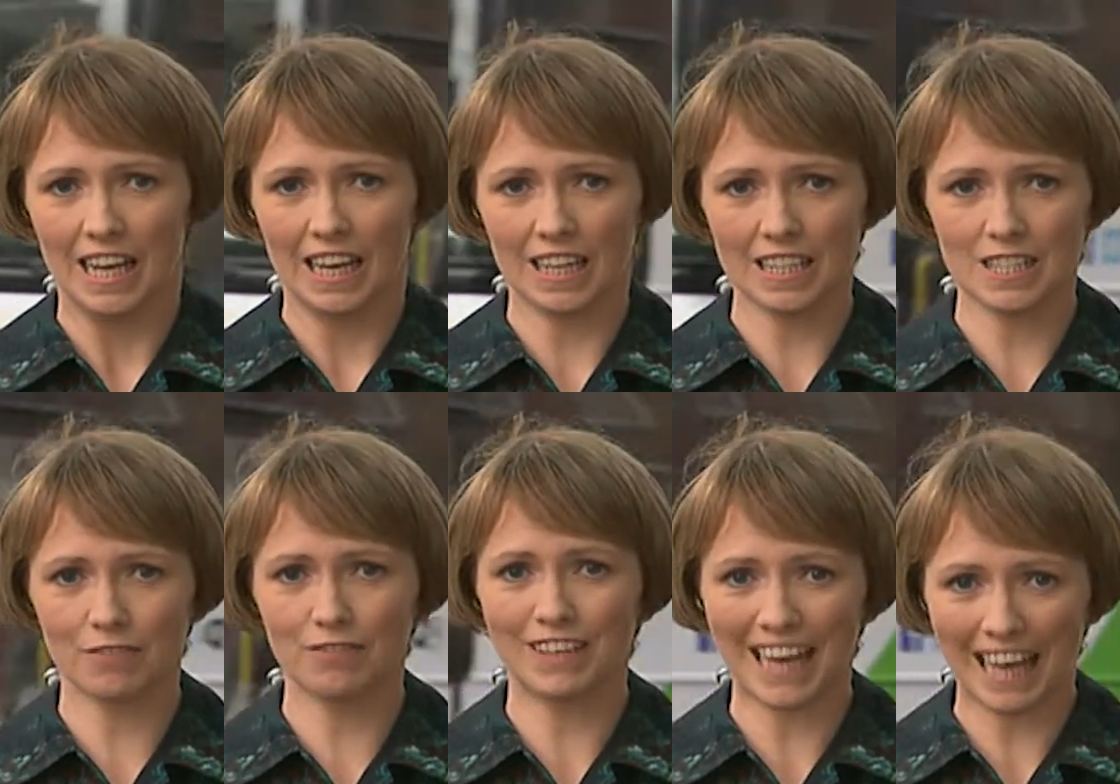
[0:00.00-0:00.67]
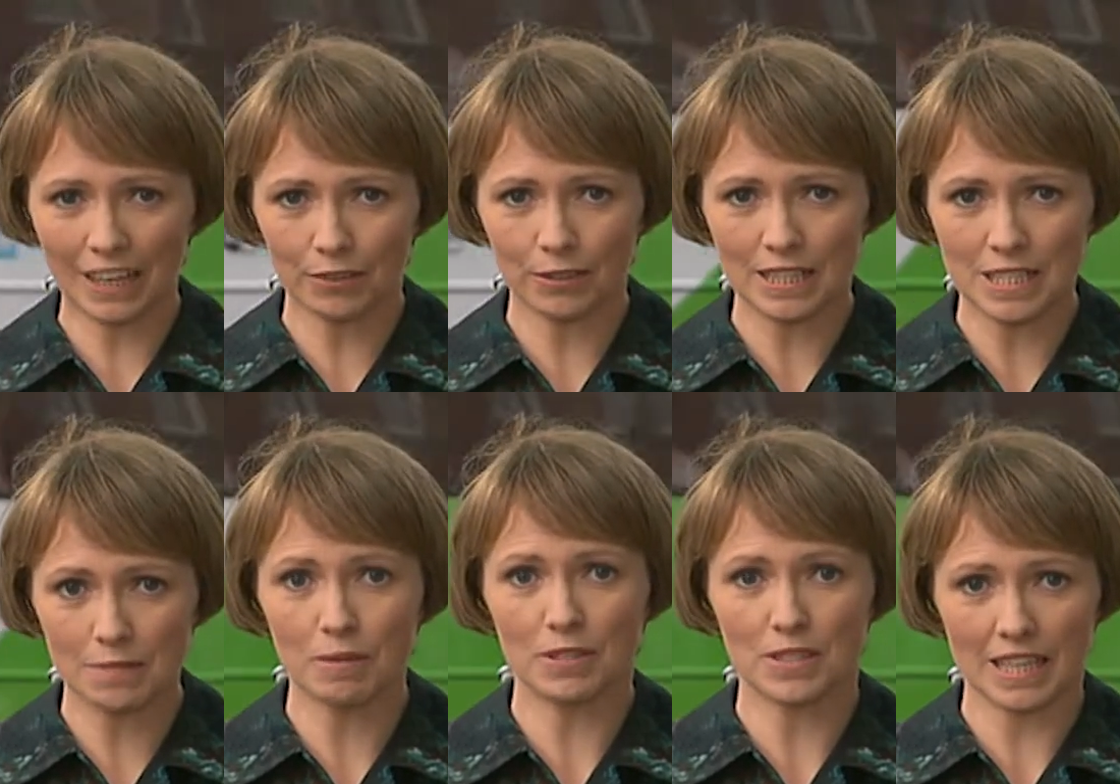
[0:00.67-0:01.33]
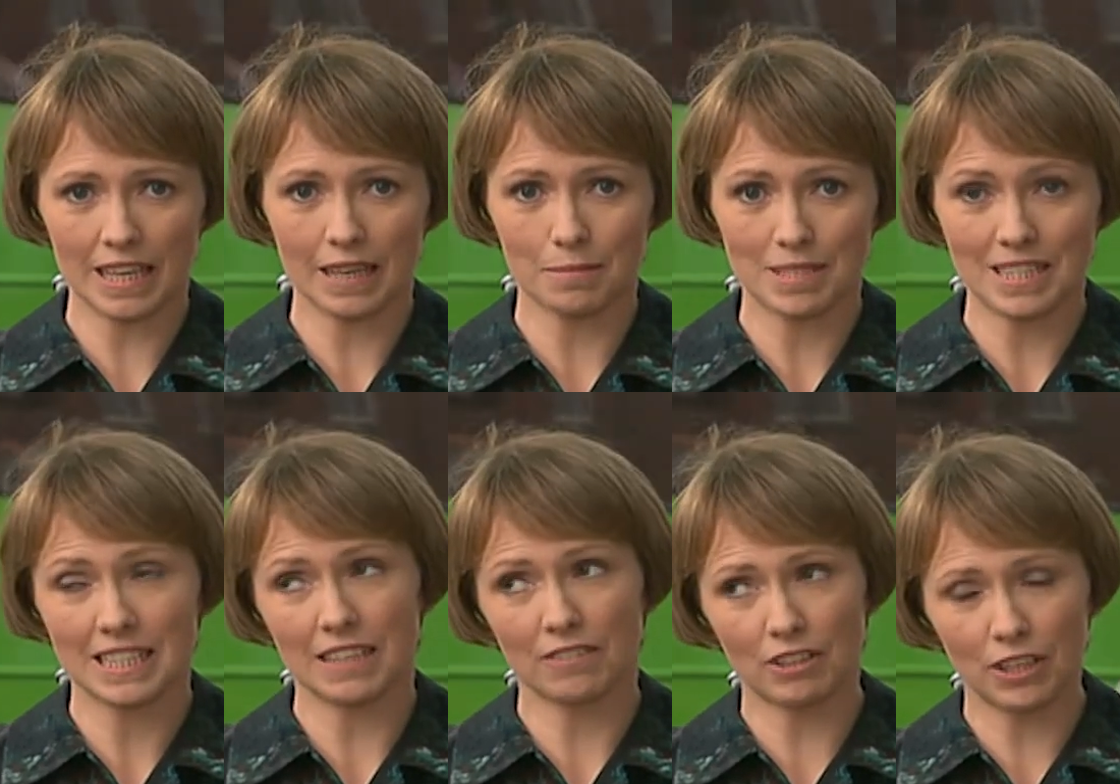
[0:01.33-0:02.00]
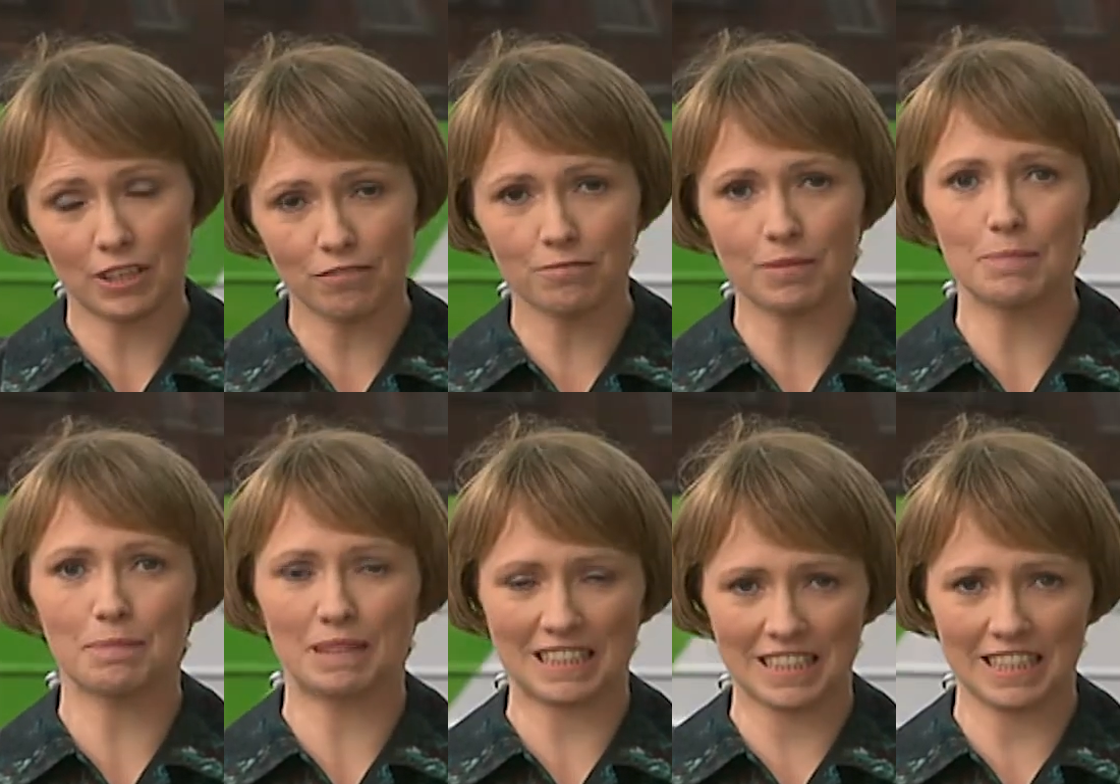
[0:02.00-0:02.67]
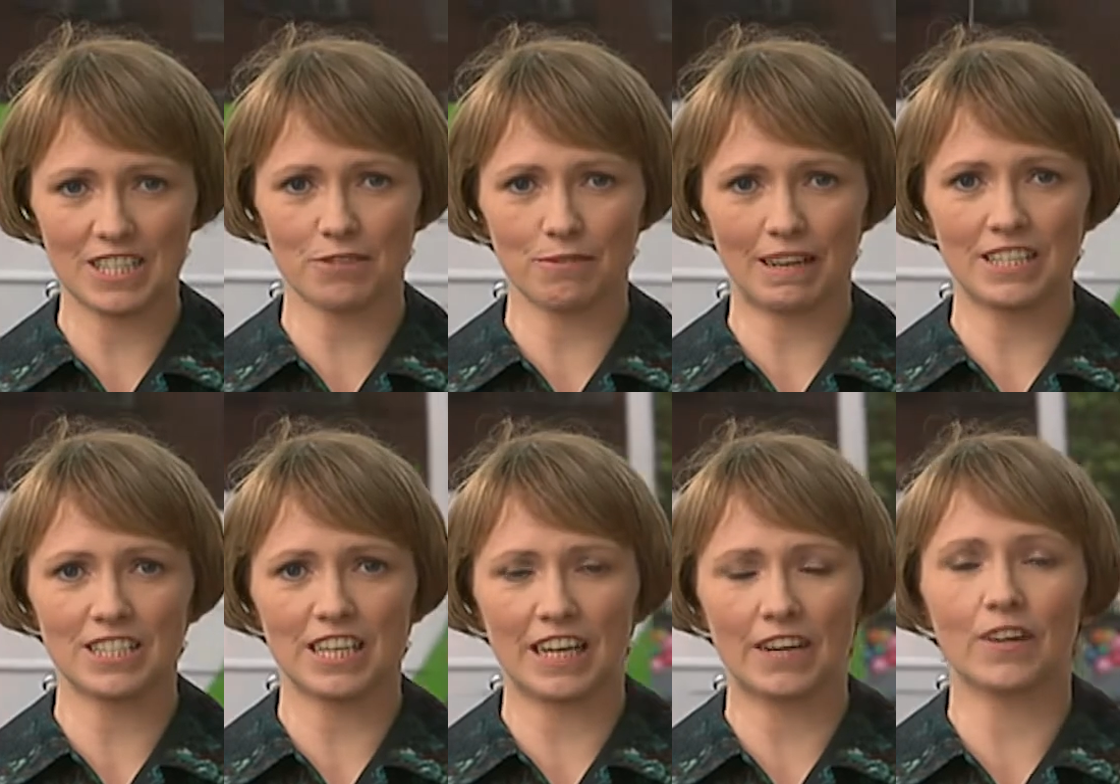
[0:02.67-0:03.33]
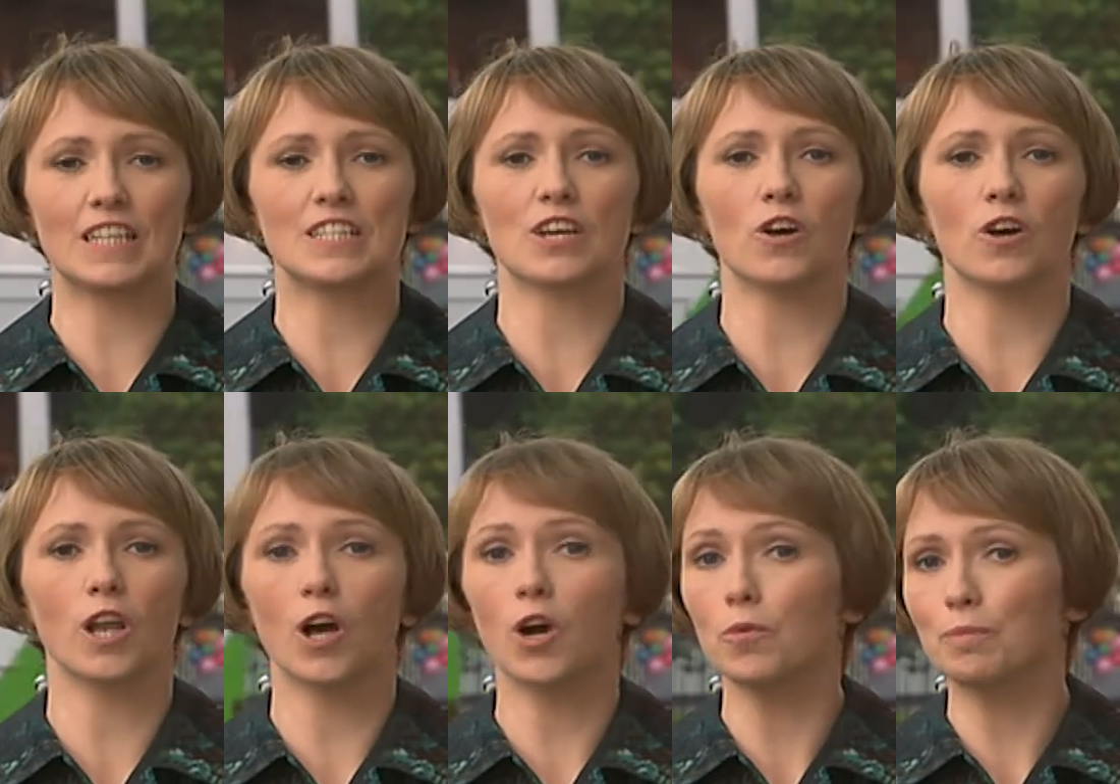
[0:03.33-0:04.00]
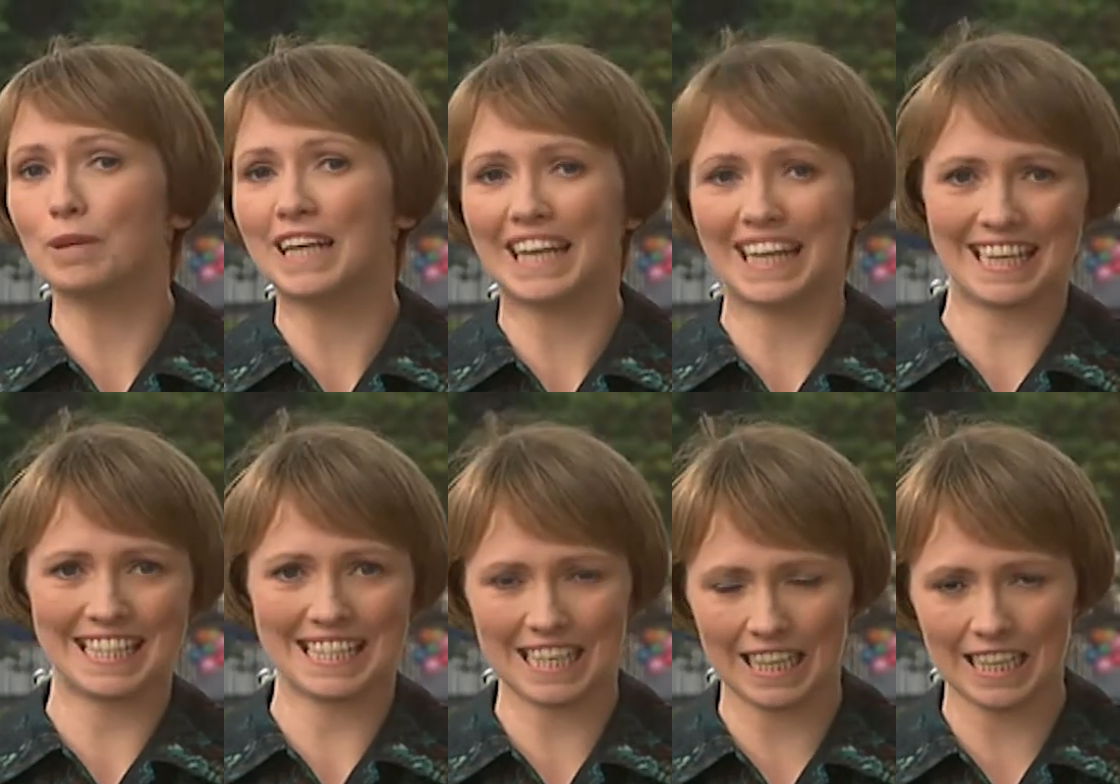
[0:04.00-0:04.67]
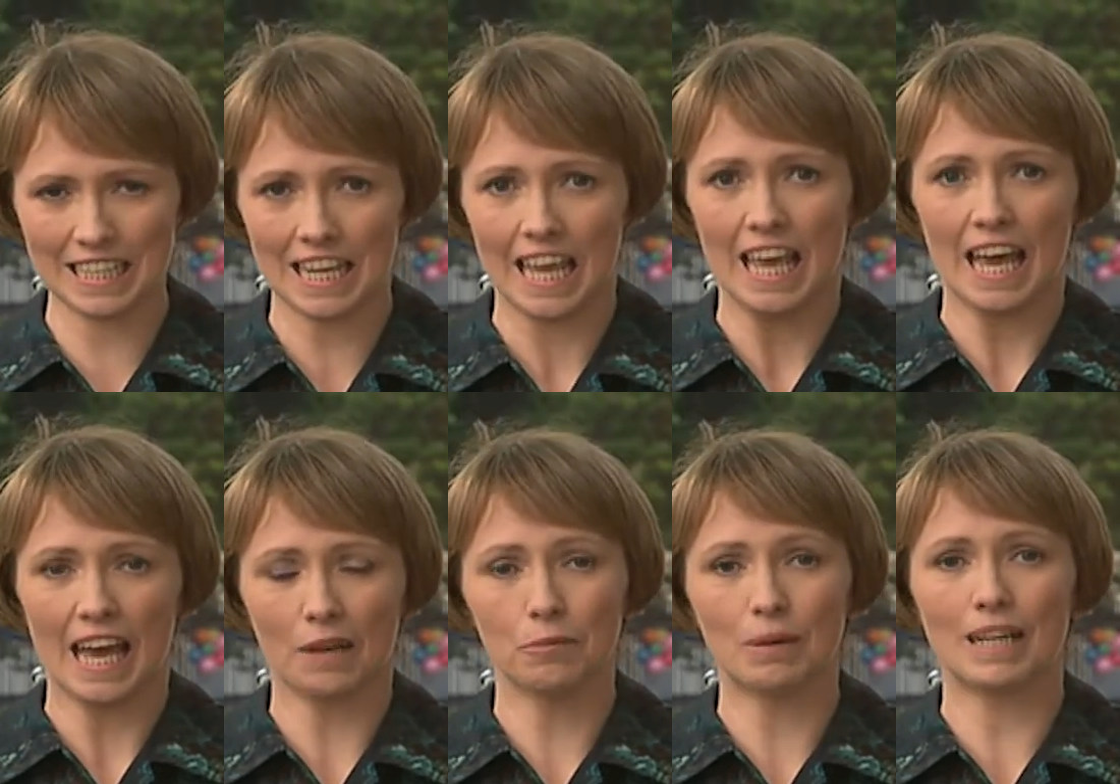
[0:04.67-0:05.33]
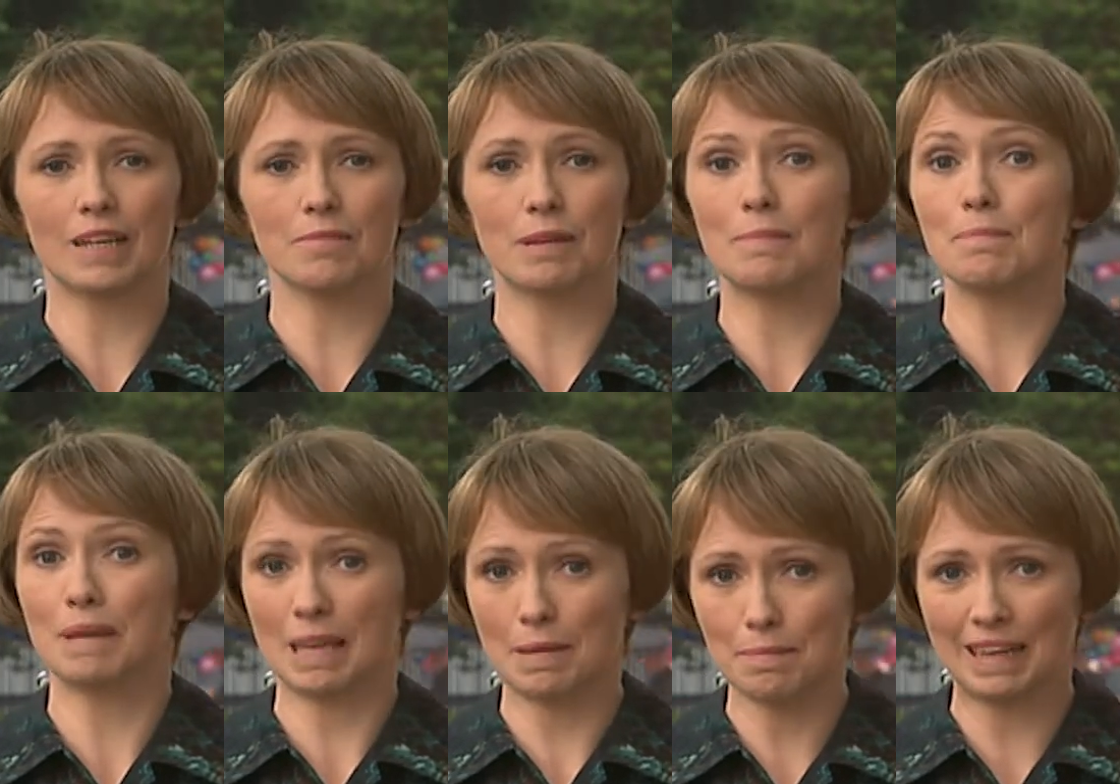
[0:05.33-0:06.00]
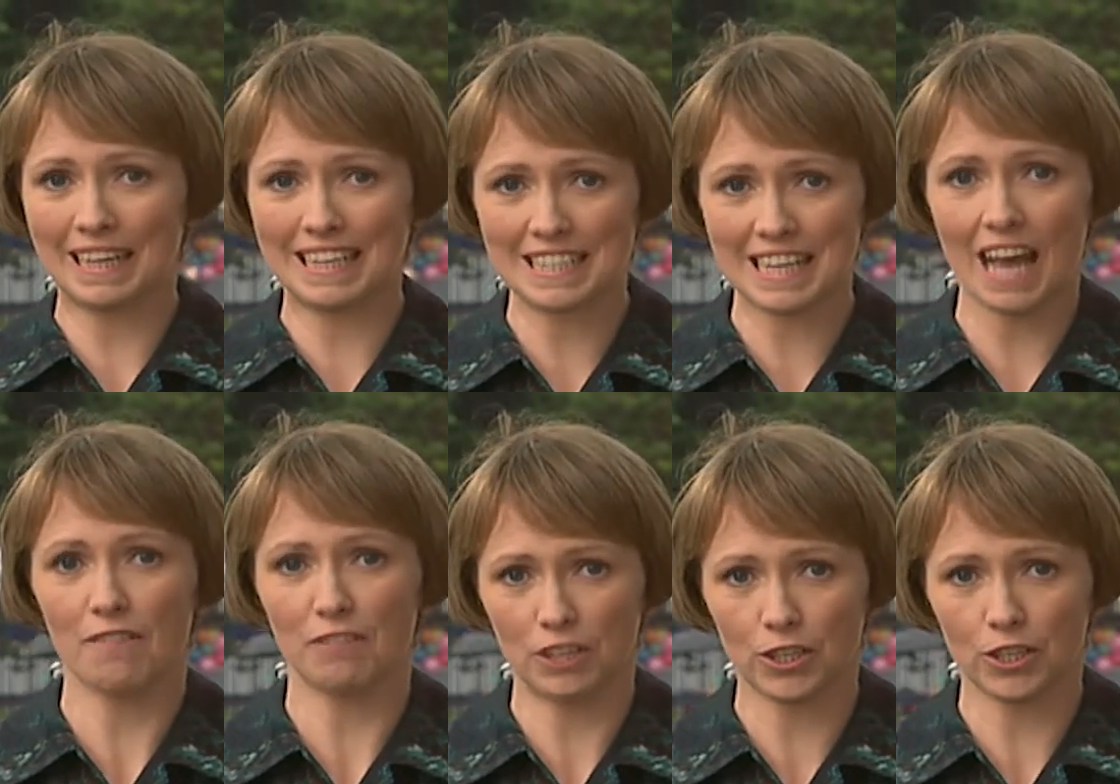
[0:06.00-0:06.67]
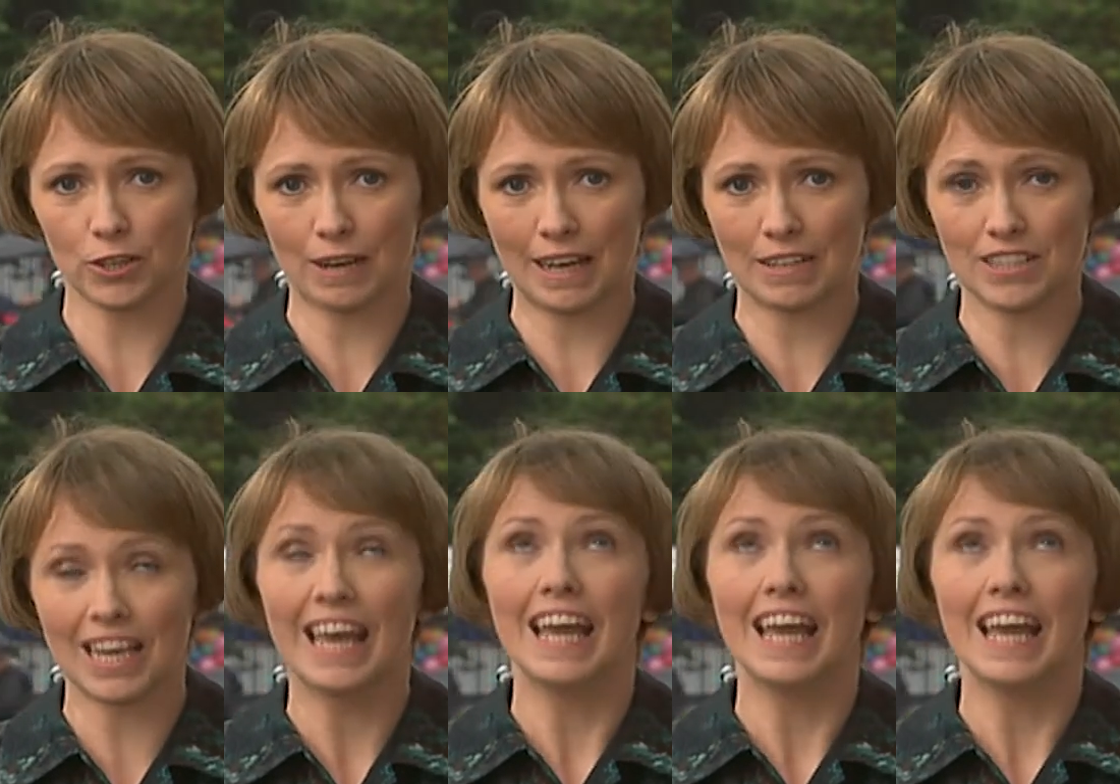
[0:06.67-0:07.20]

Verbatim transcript: Lots of galleries, museums, and even government buildings around here, and all open late tonight and welcoming people in to have a look around.